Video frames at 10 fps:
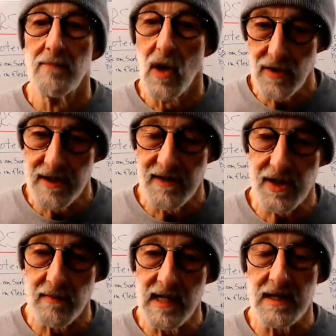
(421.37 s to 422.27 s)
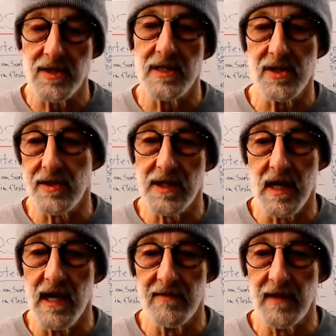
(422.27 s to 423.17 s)
Most of us are being censored in
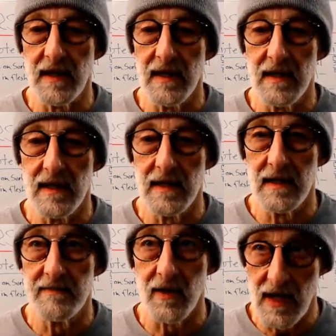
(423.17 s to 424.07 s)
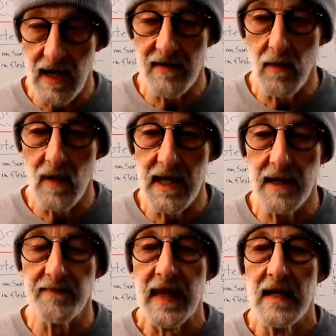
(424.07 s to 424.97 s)
a very heavy way.